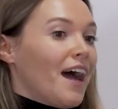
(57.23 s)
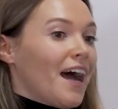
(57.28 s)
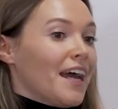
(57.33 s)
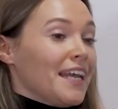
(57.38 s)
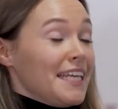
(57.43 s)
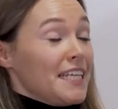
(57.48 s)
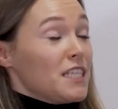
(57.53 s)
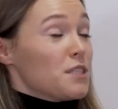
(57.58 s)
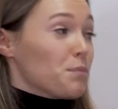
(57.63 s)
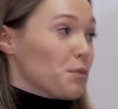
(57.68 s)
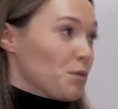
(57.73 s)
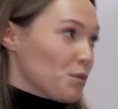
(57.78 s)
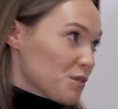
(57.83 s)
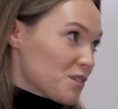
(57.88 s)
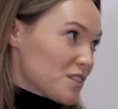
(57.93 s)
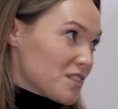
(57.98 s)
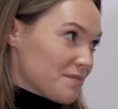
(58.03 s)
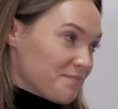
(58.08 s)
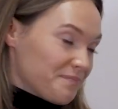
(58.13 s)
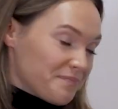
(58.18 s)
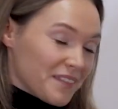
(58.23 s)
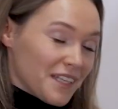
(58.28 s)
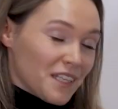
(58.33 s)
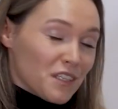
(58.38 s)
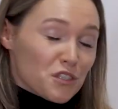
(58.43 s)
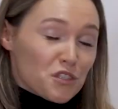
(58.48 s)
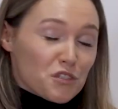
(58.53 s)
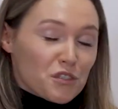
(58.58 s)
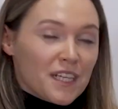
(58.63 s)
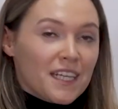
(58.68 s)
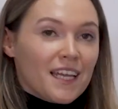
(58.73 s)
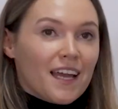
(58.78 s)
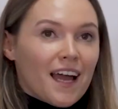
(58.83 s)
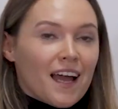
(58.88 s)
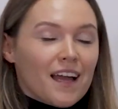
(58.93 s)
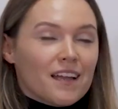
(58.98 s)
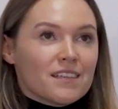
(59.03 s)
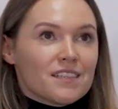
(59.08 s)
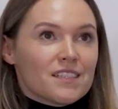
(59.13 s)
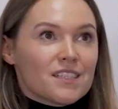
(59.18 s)
and esports industry,
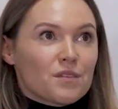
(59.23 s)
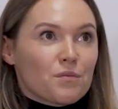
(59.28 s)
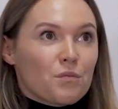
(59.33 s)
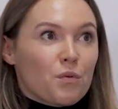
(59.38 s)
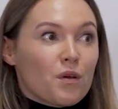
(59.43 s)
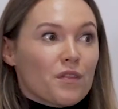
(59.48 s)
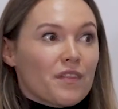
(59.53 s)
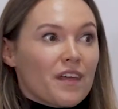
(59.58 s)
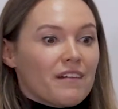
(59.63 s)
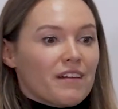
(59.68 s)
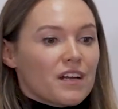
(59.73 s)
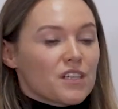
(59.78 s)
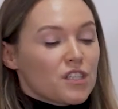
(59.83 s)
and what they're